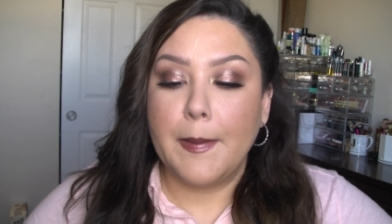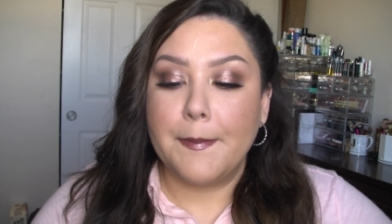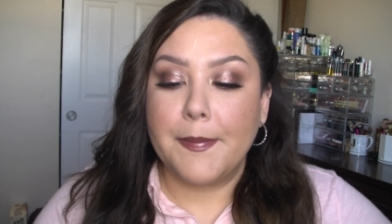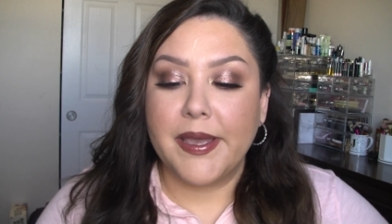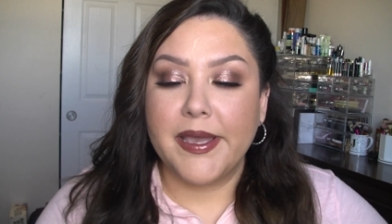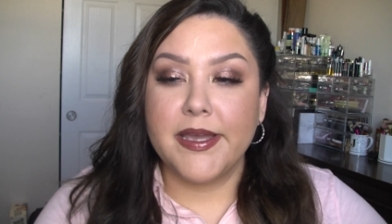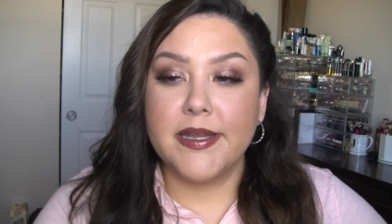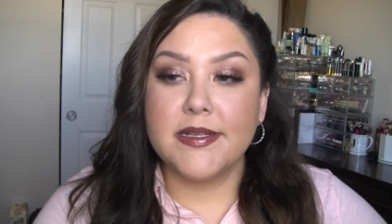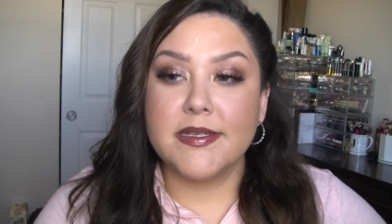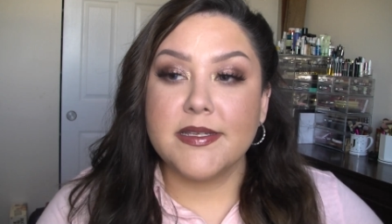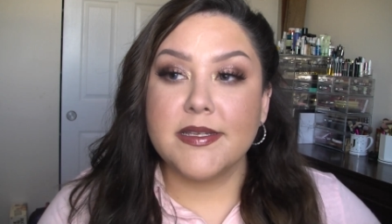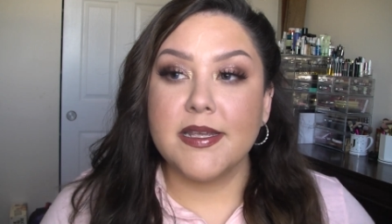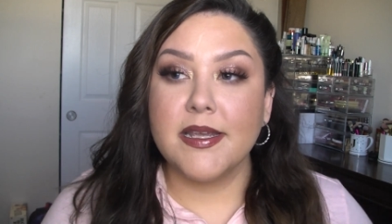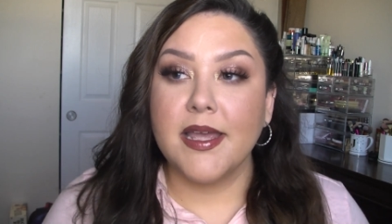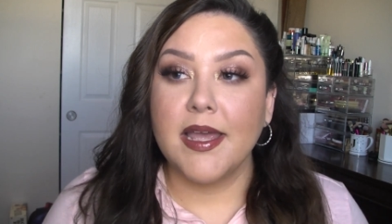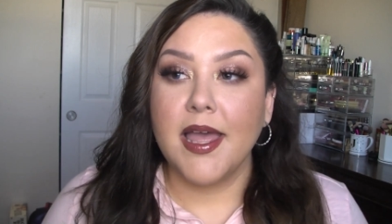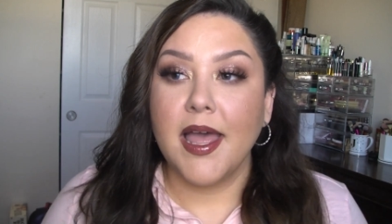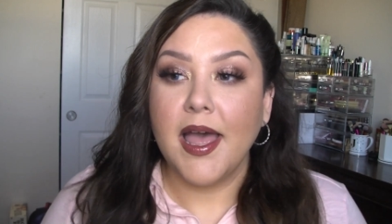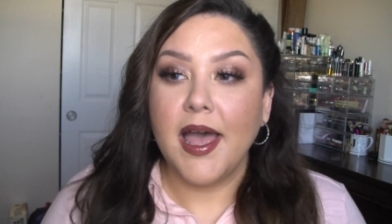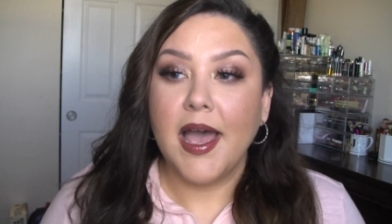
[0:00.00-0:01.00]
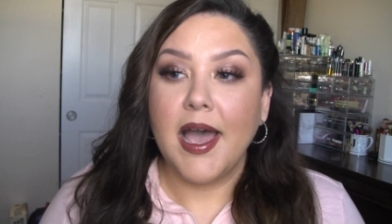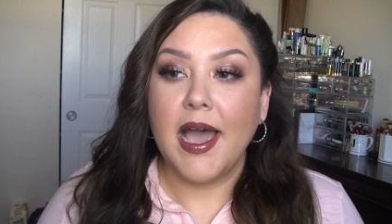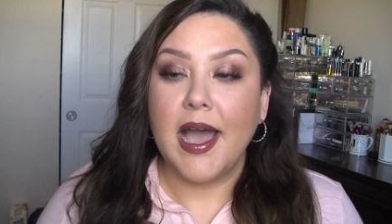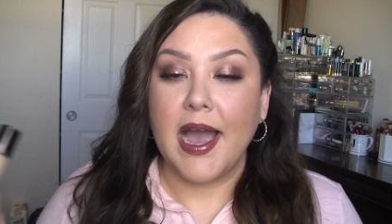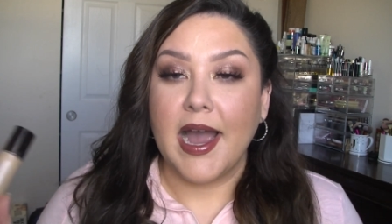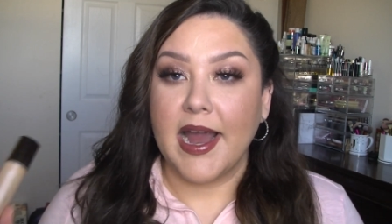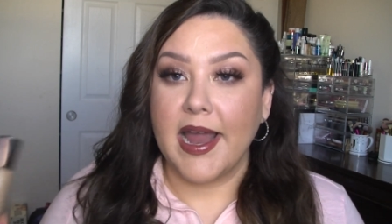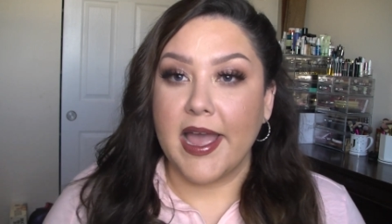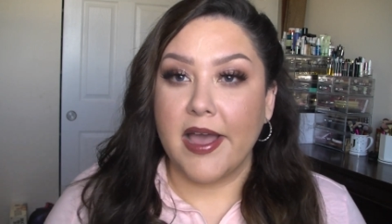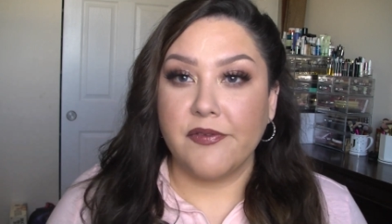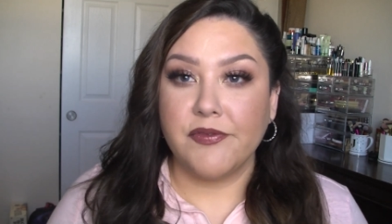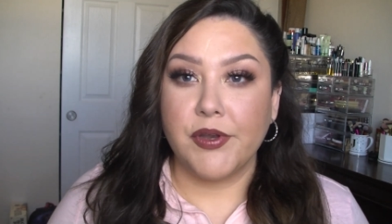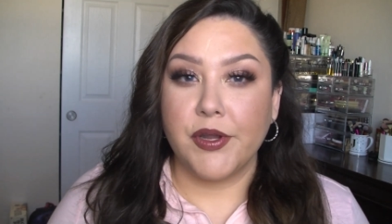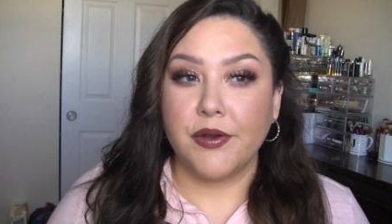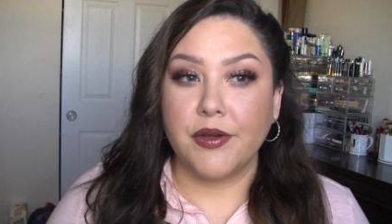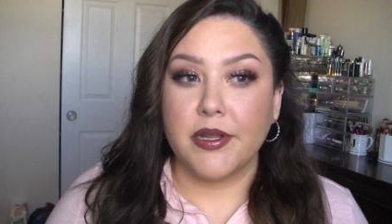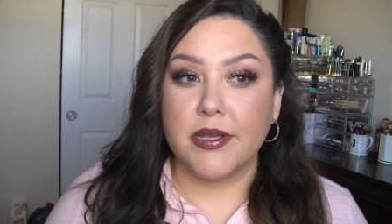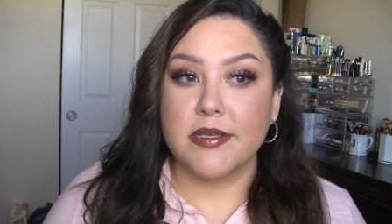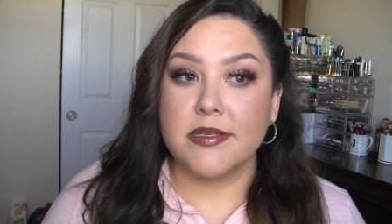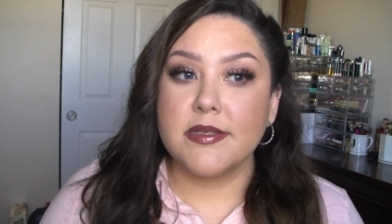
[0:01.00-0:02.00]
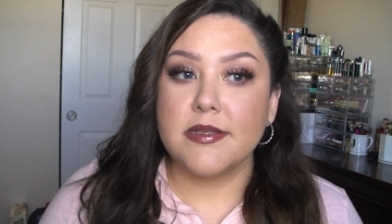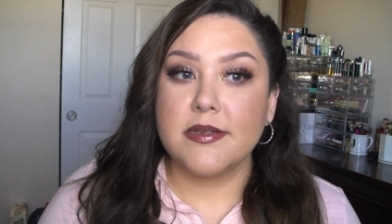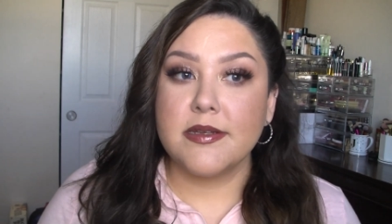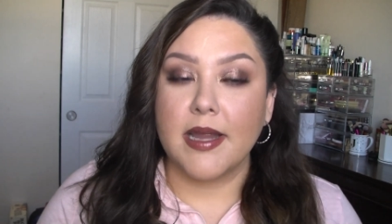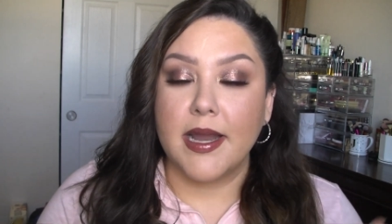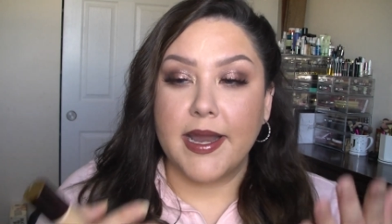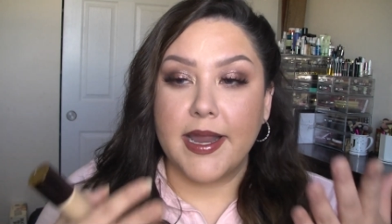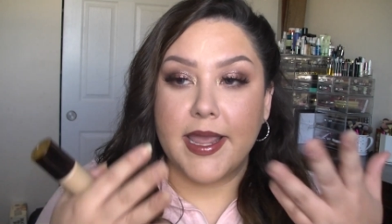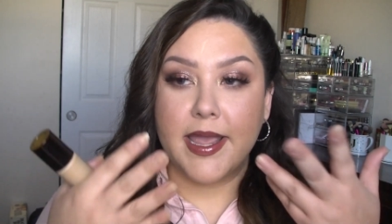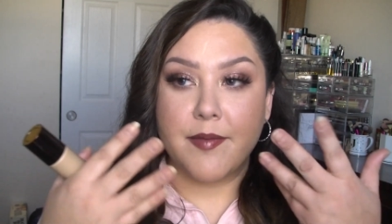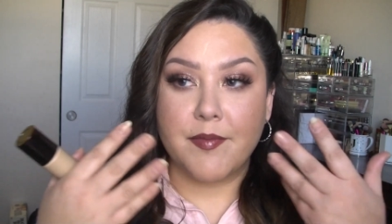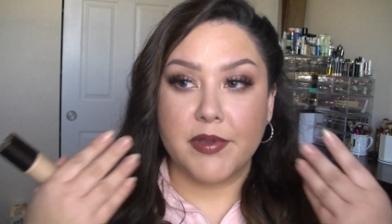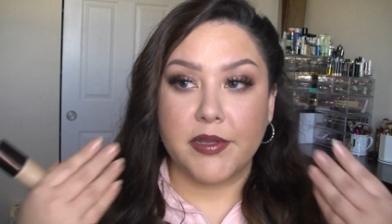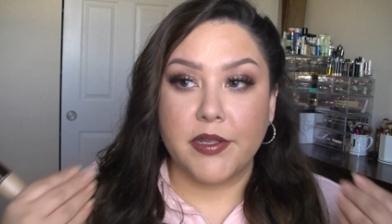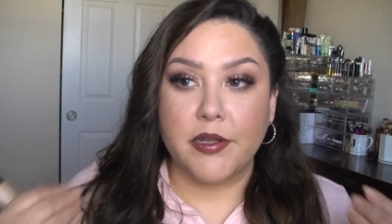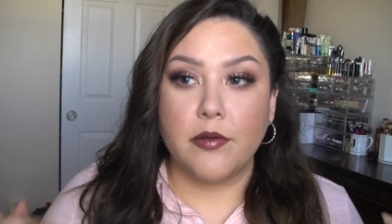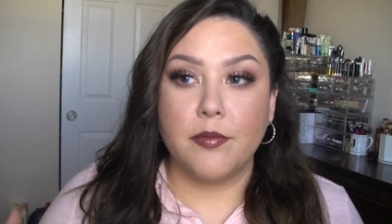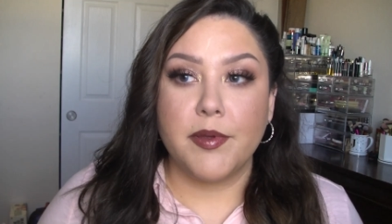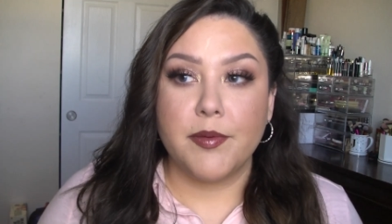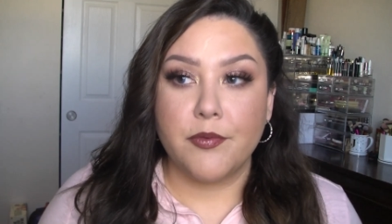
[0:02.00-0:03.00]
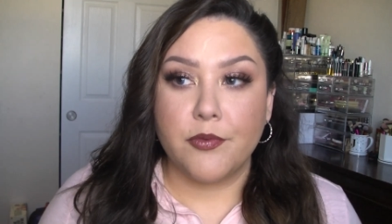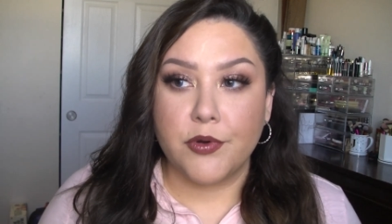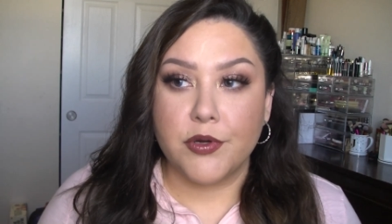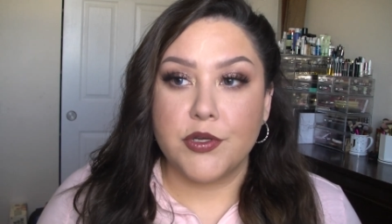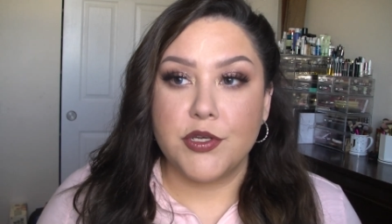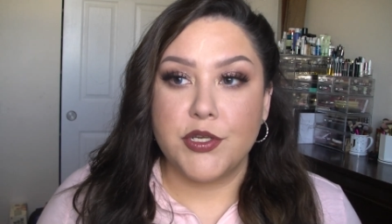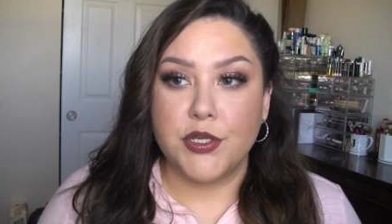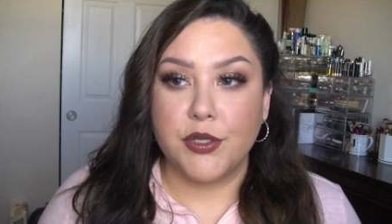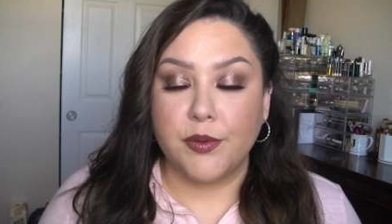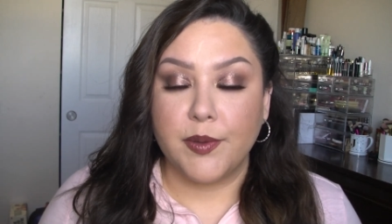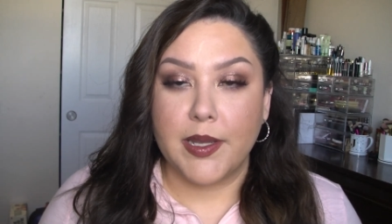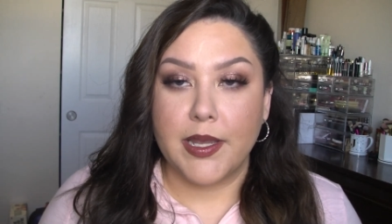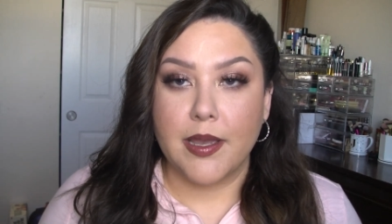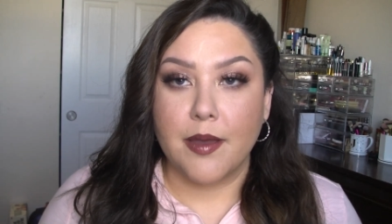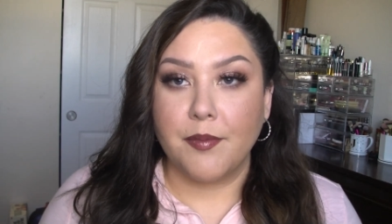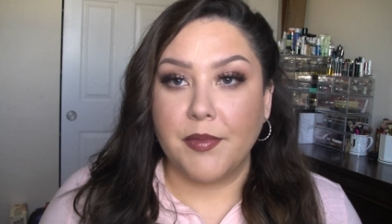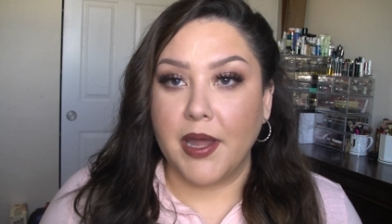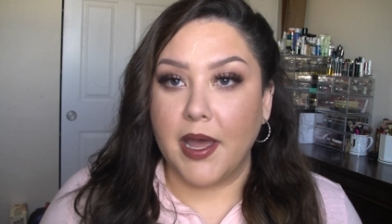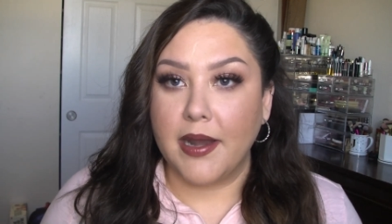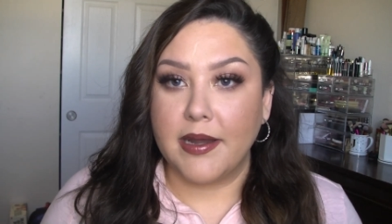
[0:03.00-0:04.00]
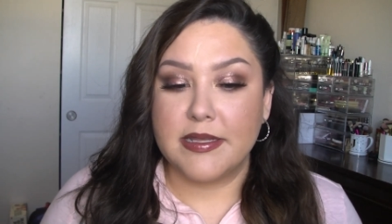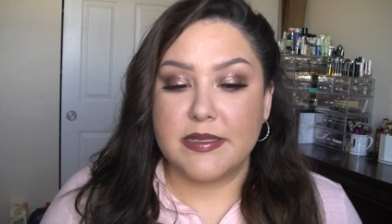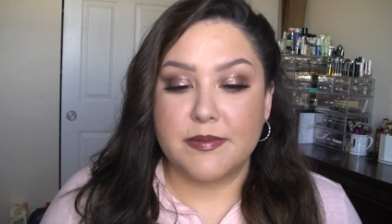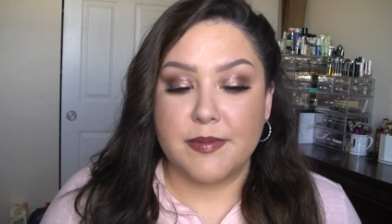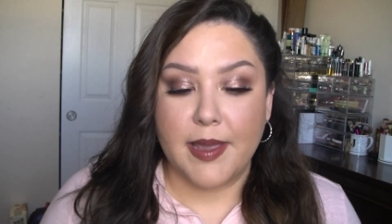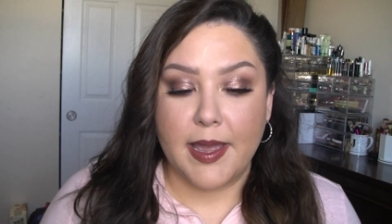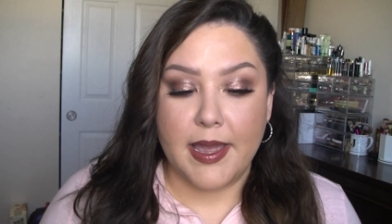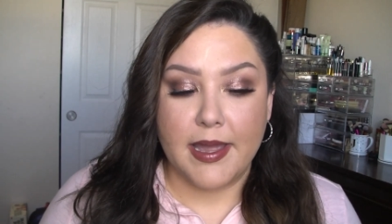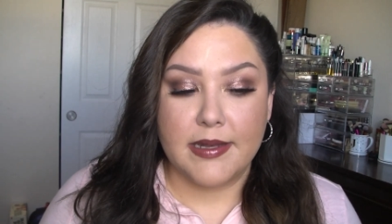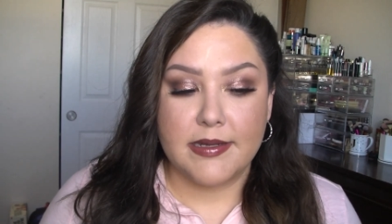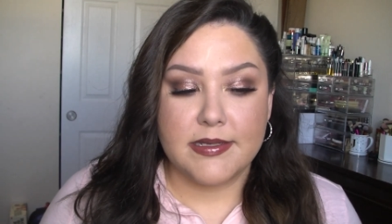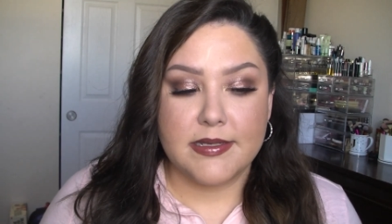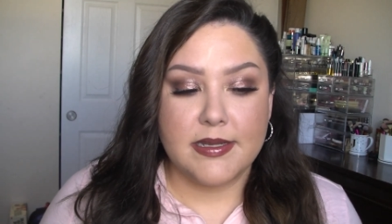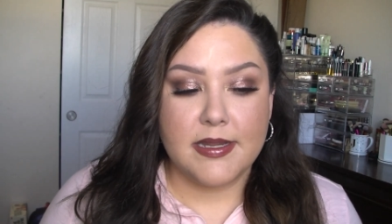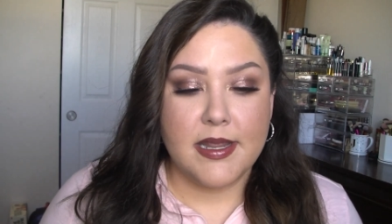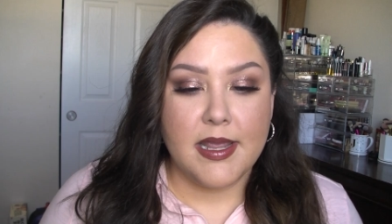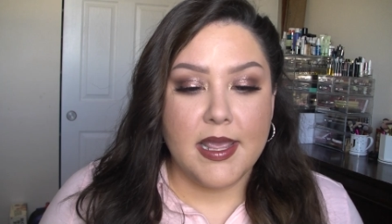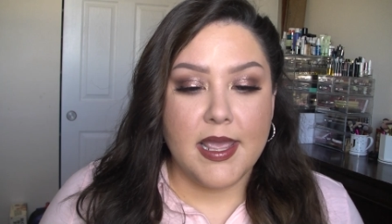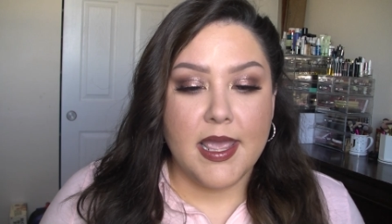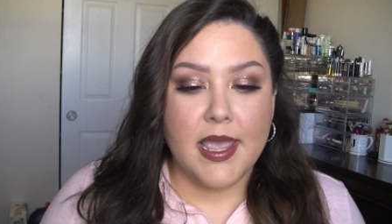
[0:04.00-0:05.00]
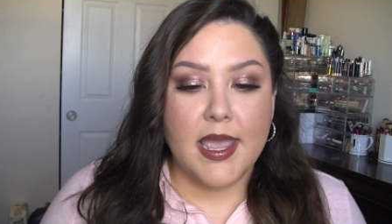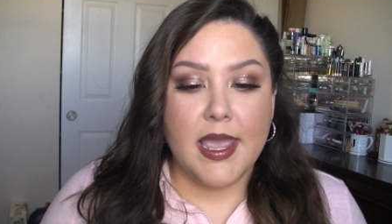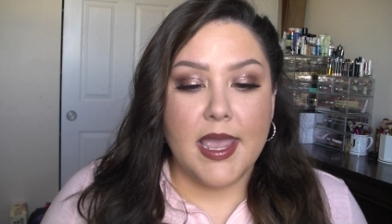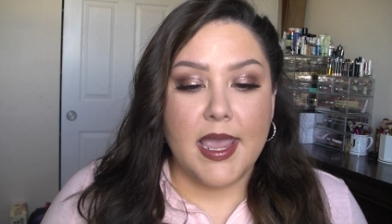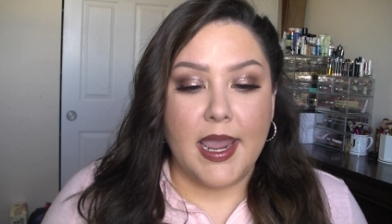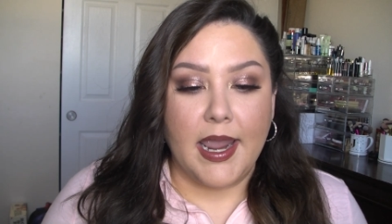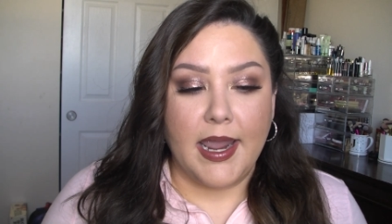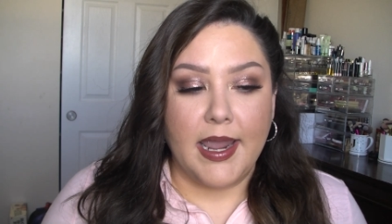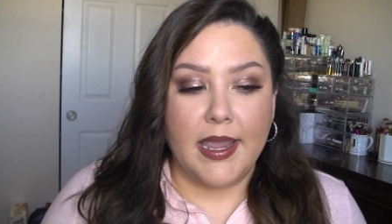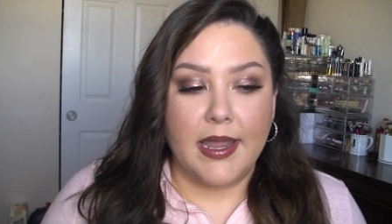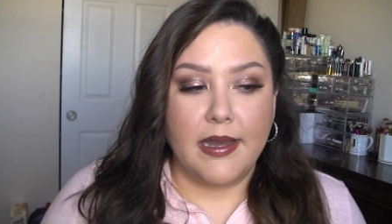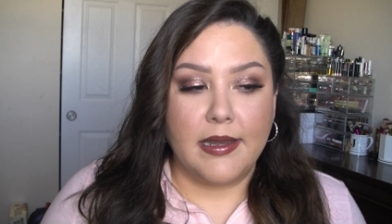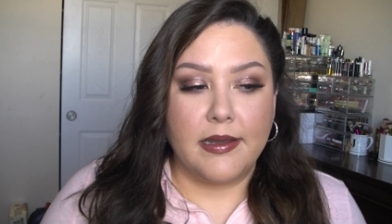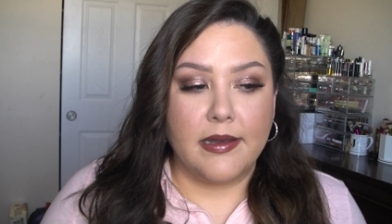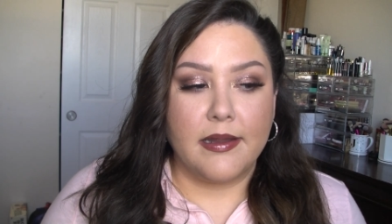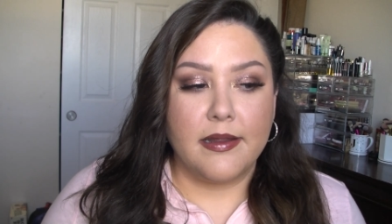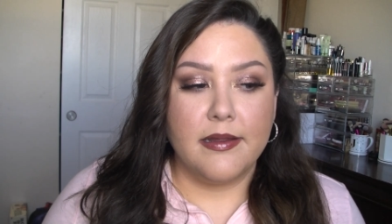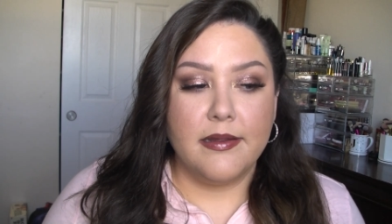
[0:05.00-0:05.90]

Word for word: but I have noticed I am a little bit more dewy. I'm not as matte. And